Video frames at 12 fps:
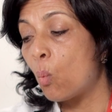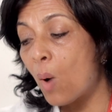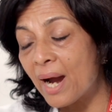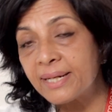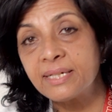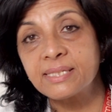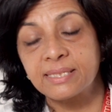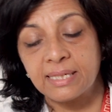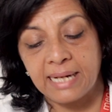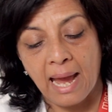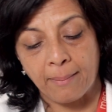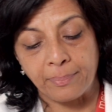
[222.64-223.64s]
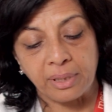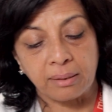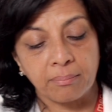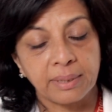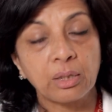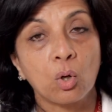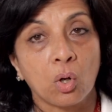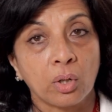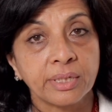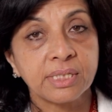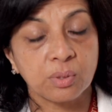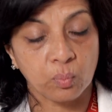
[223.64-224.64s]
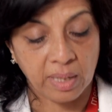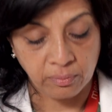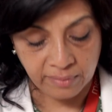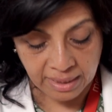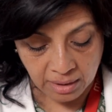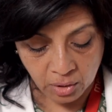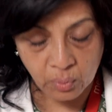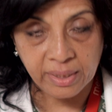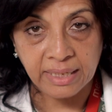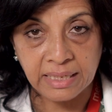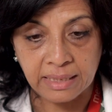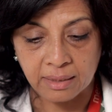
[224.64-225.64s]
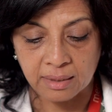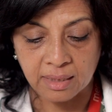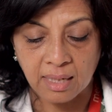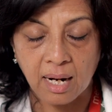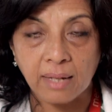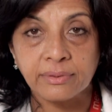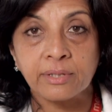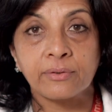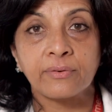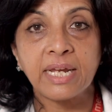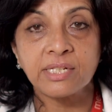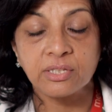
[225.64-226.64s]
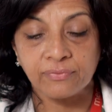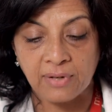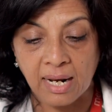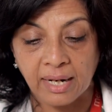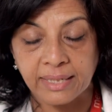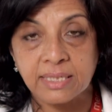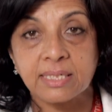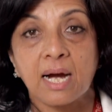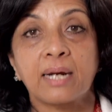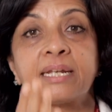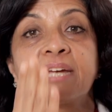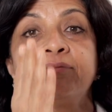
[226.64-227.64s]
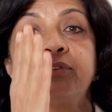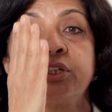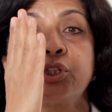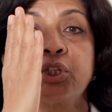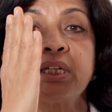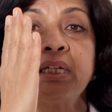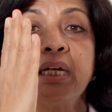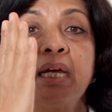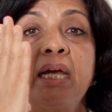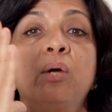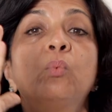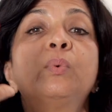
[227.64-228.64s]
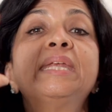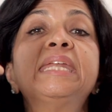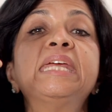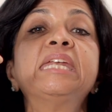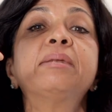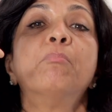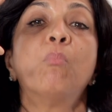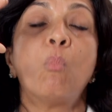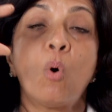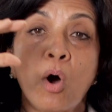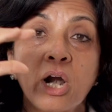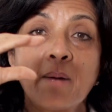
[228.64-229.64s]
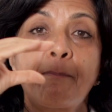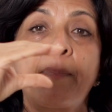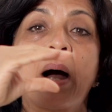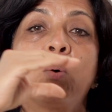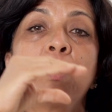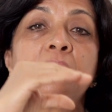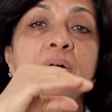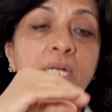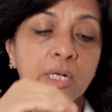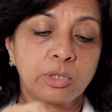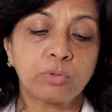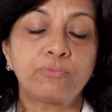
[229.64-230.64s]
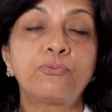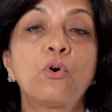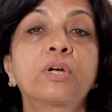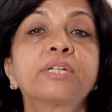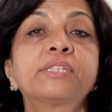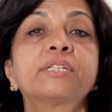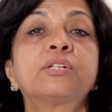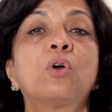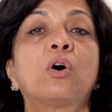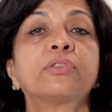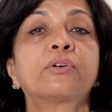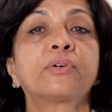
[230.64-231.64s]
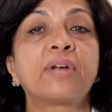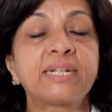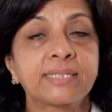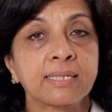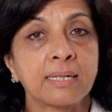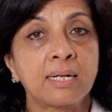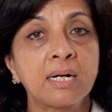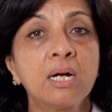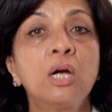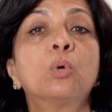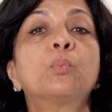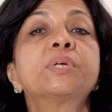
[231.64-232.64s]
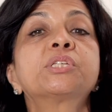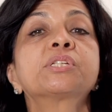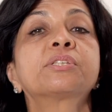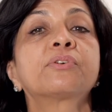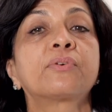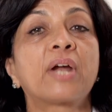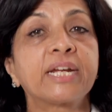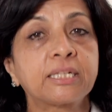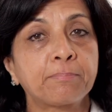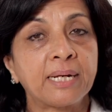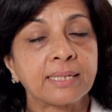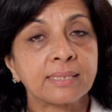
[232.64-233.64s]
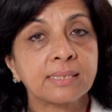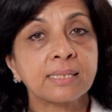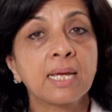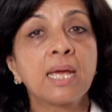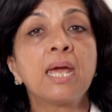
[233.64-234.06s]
Why does that happen? Because when we are looking near, the rays of light are diverging. We need more power to focus it on the retina, which is the right place.